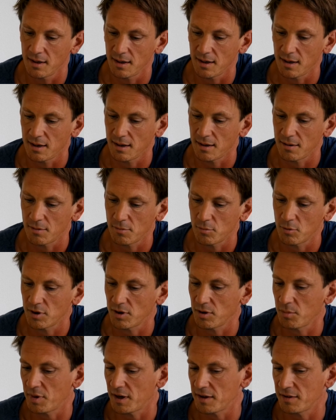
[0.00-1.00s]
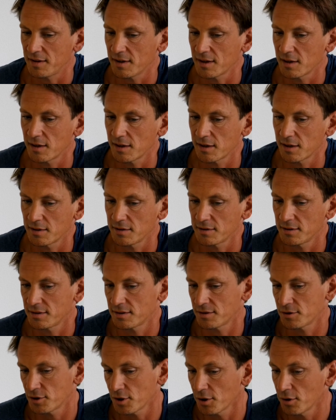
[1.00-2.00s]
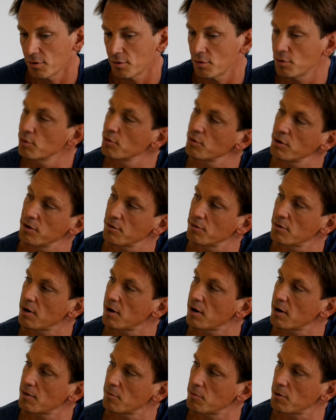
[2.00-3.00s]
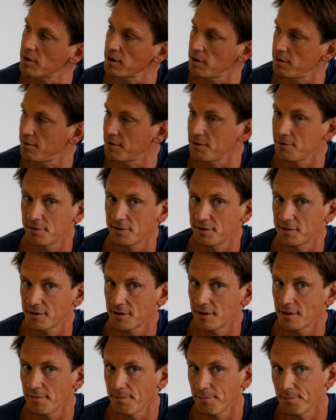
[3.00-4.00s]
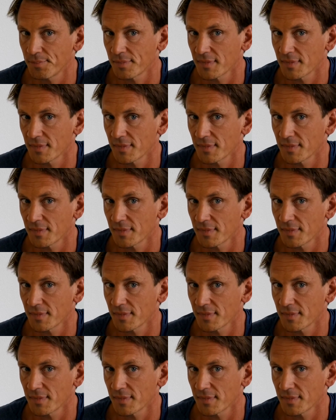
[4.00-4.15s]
where you basically can show who you are, what your interests are,